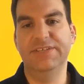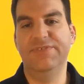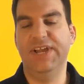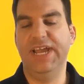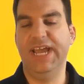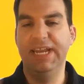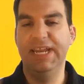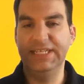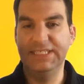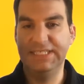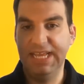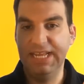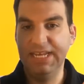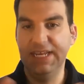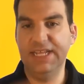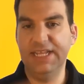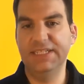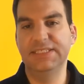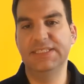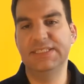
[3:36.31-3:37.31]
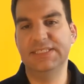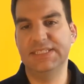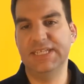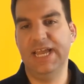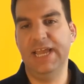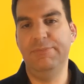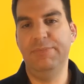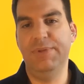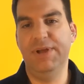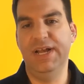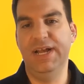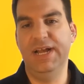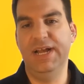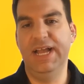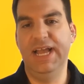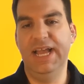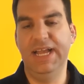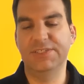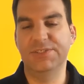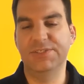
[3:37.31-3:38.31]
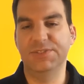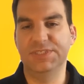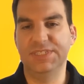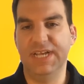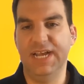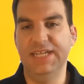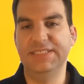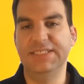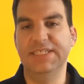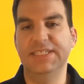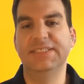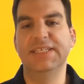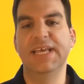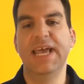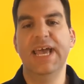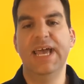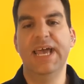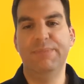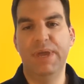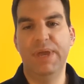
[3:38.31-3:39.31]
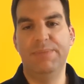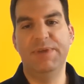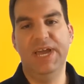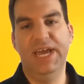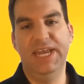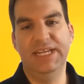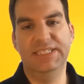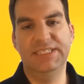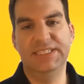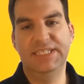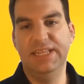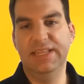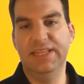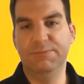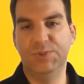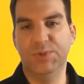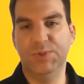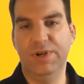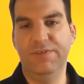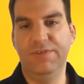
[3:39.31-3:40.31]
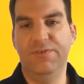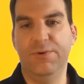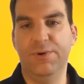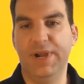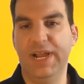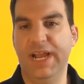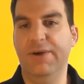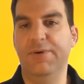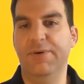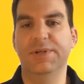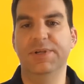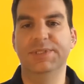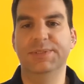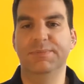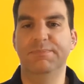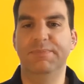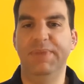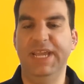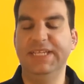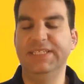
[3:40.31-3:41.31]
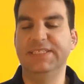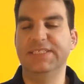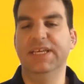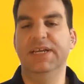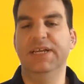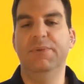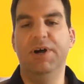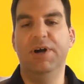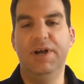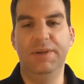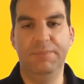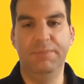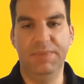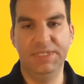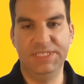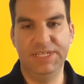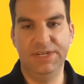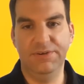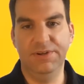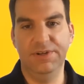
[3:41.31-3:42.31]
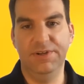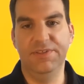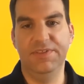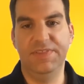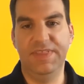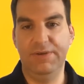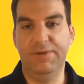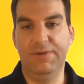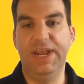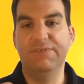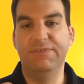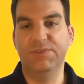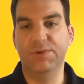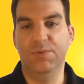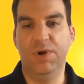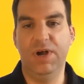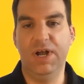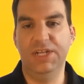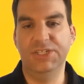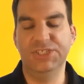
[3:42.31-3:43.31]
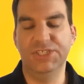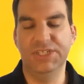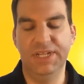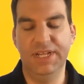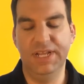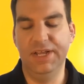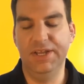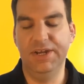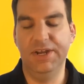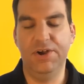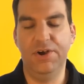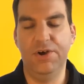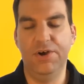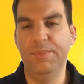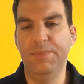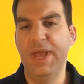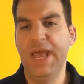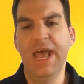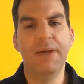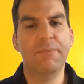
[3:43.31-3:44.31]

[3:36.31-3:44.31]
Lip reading: If I had attendance type exercises, maybe I'd extend them 24 hours and base them on material that they would have to watch at home.